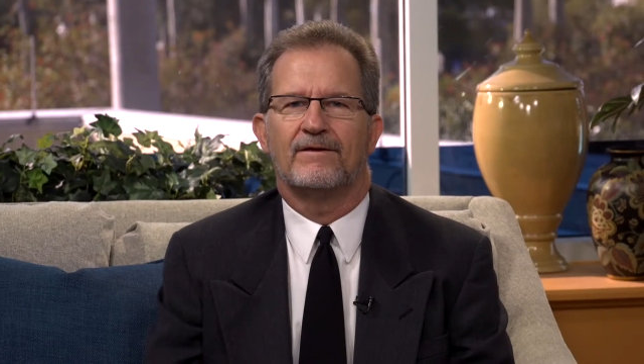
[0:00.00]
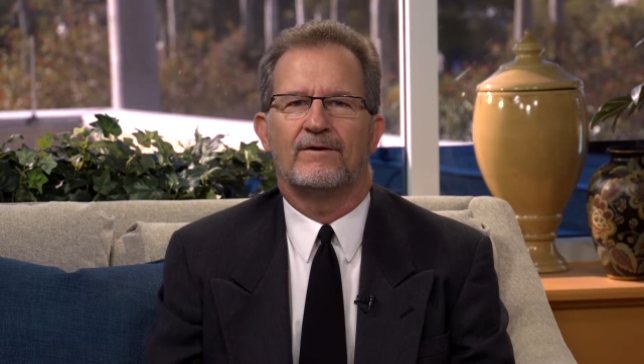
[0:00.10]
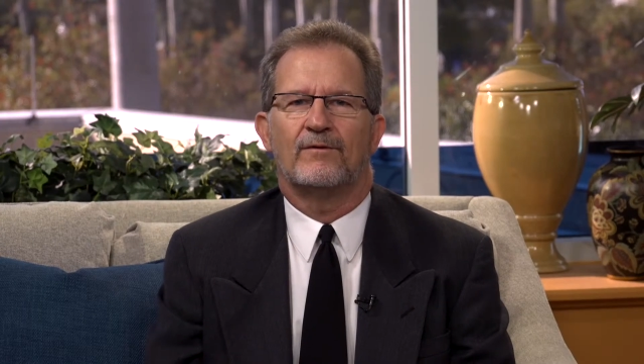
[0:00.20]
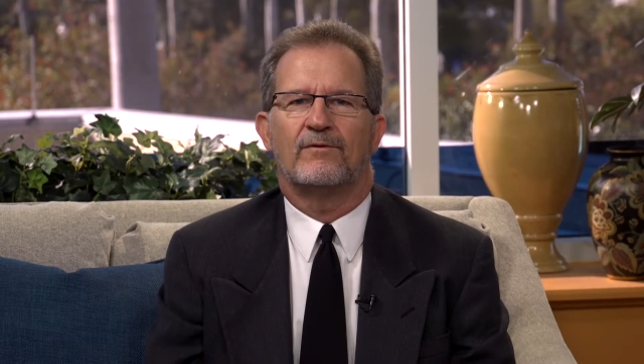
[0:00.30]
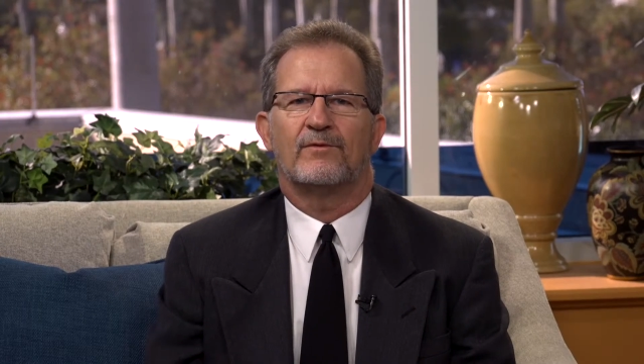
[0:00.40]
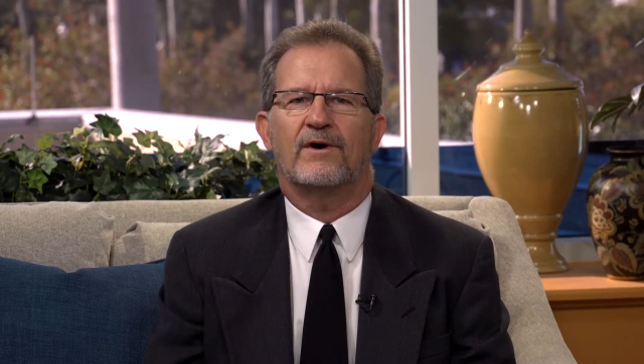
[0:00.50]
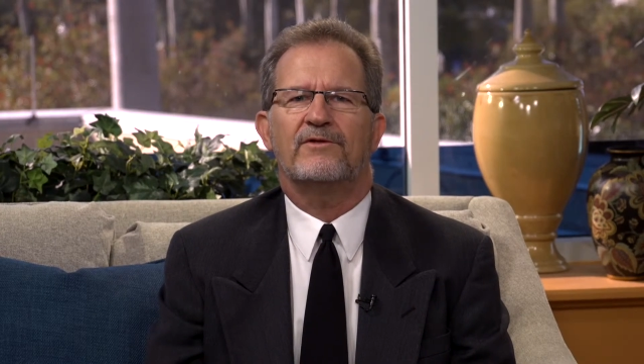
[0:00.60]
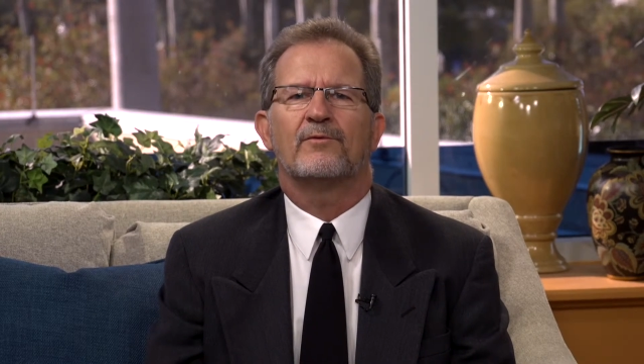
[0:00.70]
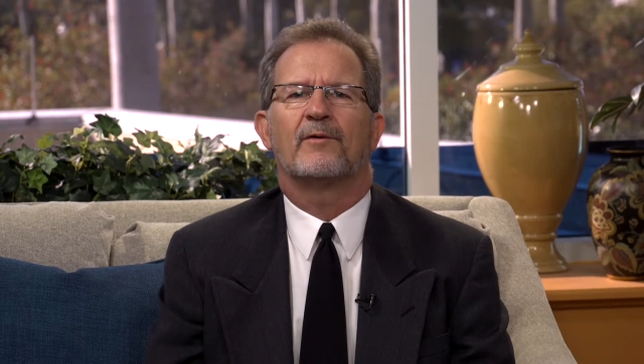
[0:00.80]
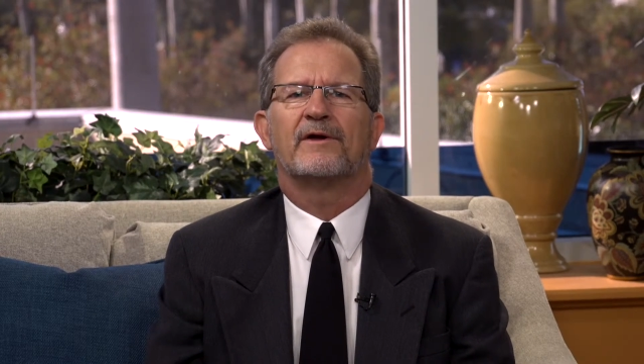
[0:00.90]
With the weather
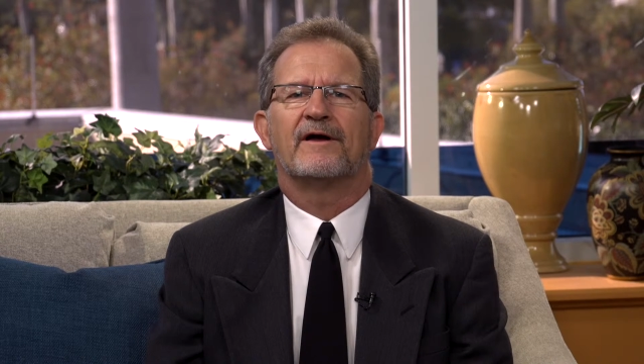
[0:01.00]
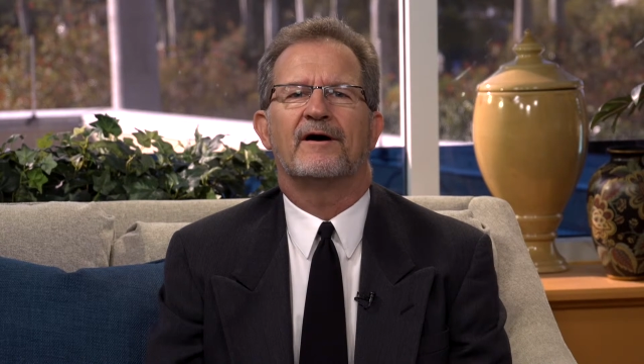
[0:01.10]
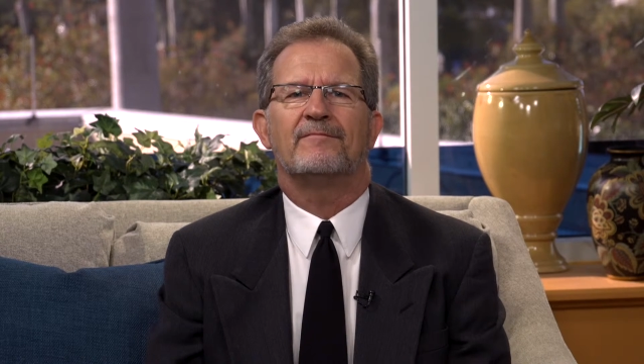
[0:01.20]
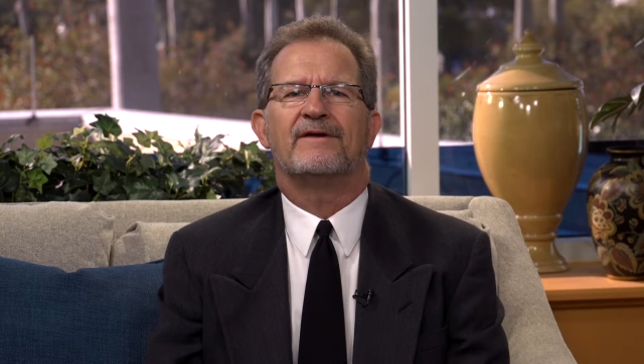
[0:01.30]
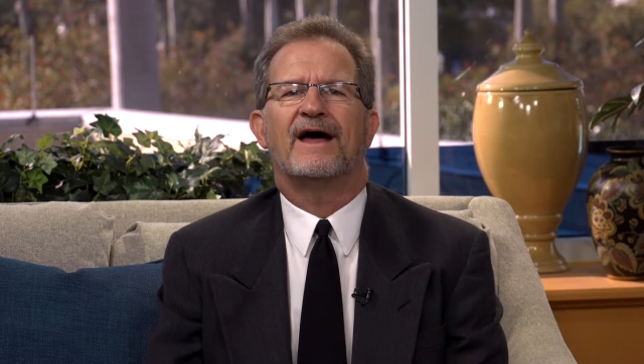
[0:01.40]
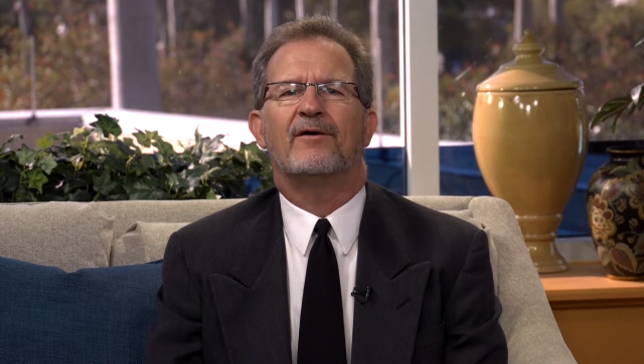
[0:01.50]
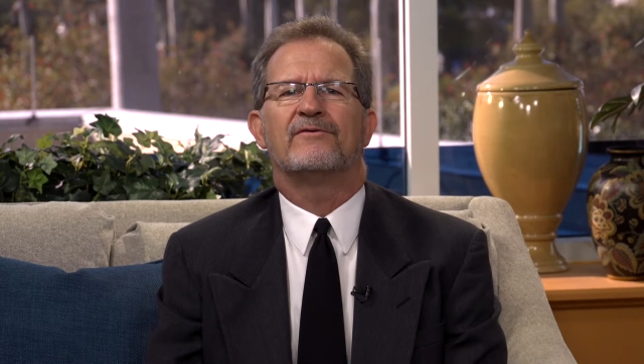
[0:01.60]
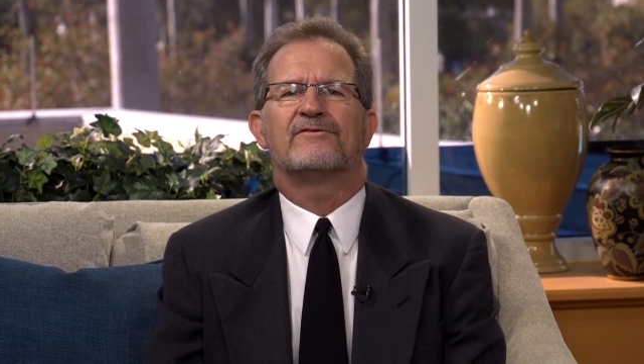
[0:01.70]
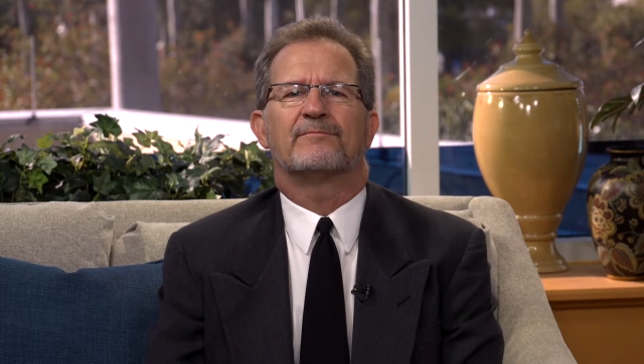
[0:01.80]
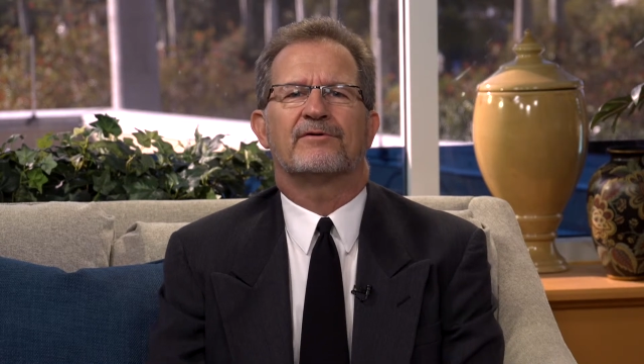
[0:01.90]
warming up, now is
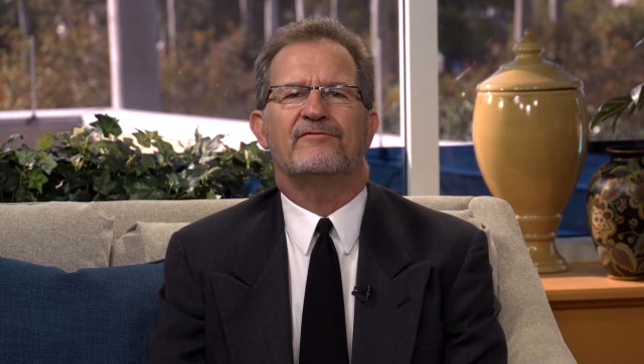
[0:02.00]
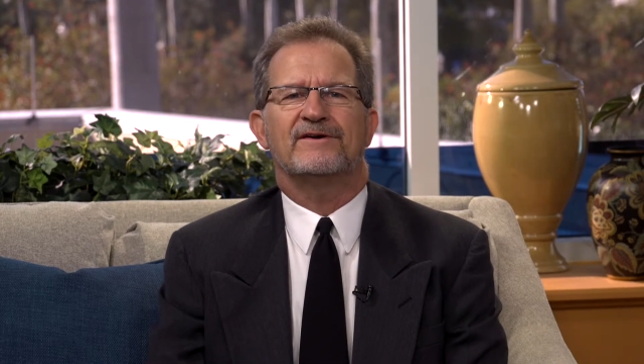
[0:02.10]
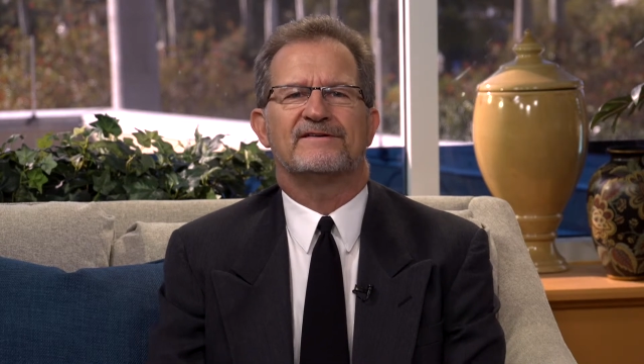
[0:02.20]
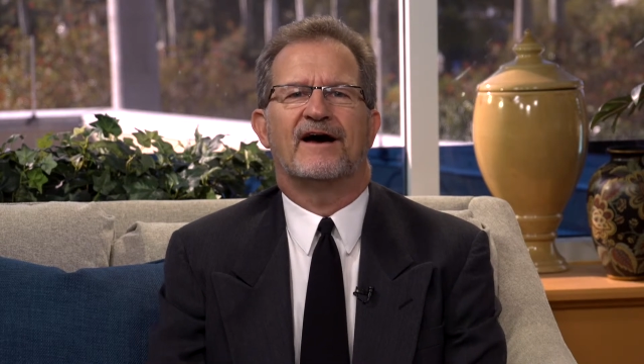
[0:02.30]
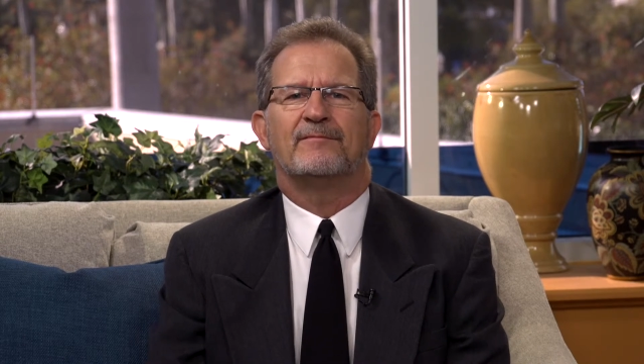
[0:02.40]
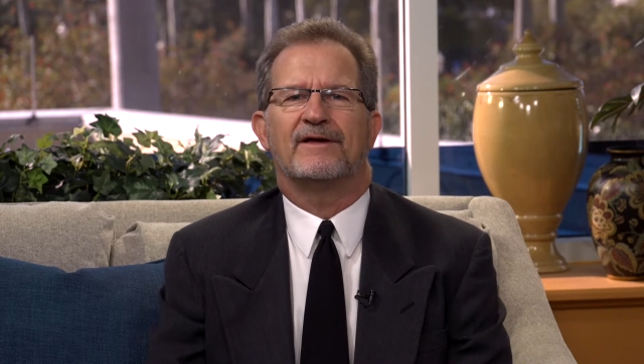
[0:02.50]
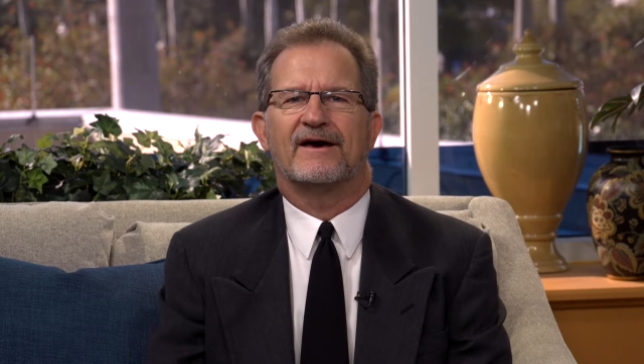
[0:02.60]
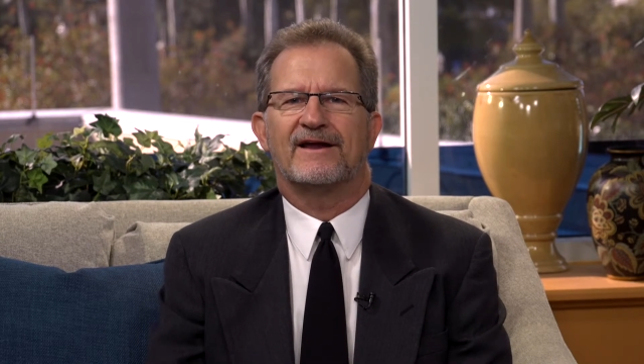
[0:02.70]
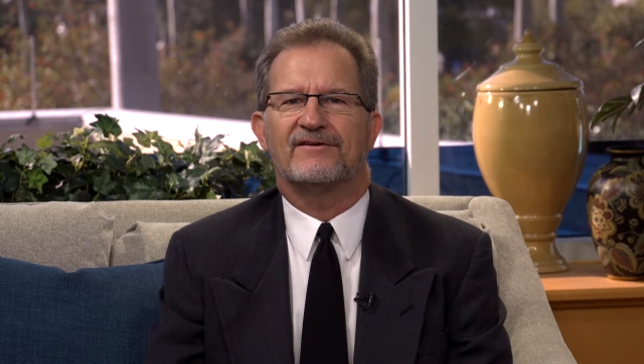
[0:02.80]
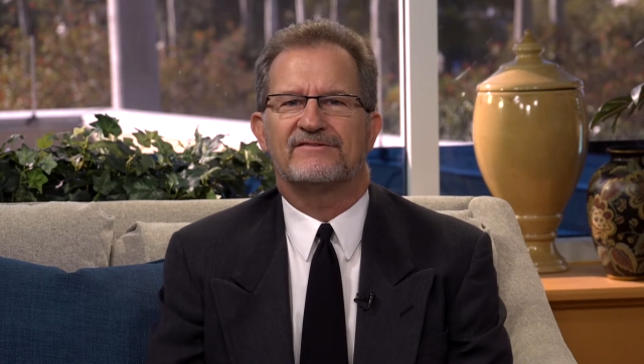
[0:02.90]
the perfect time to head
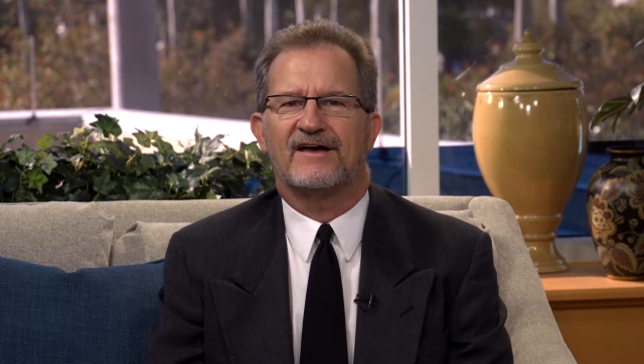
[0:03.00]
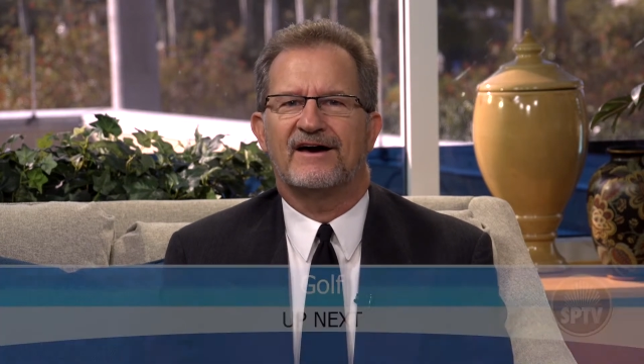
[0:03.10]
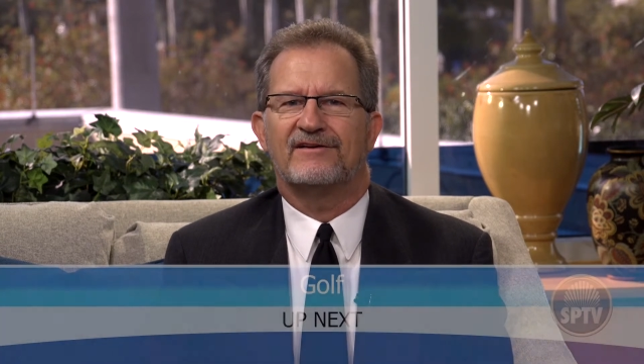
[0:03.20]
outside